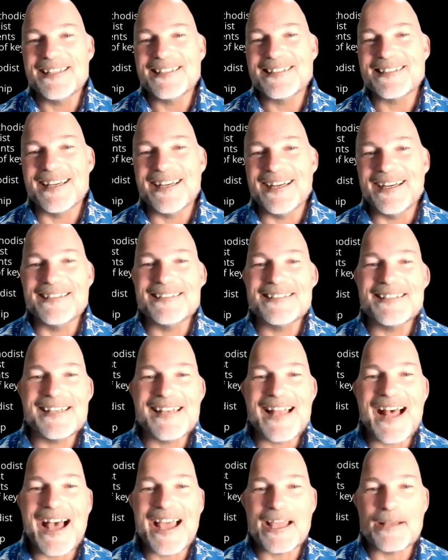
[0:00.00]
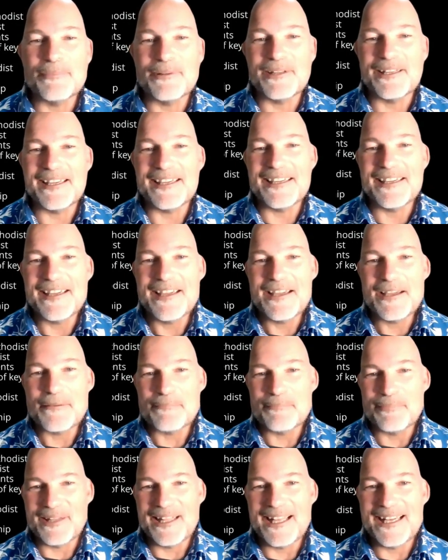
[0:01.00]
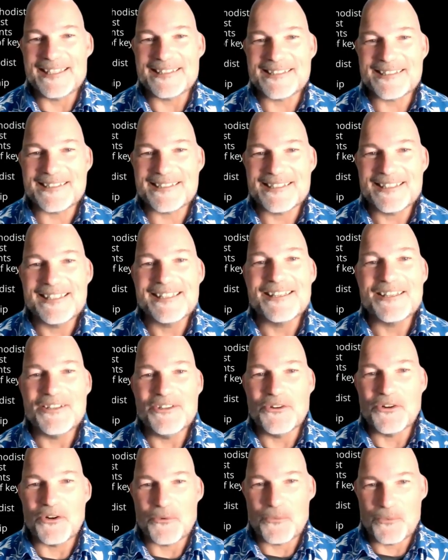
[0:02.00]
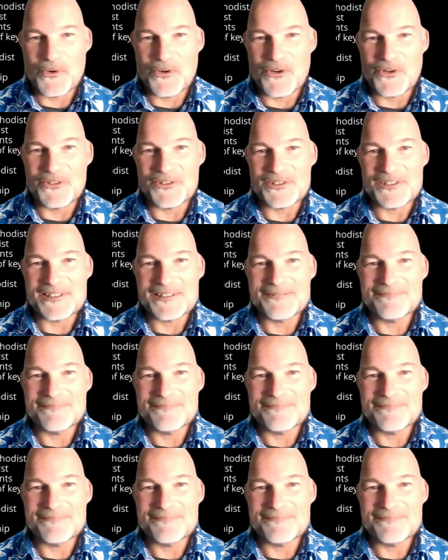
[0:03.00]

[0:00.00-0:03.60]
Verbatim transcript: to undeniably bless your world.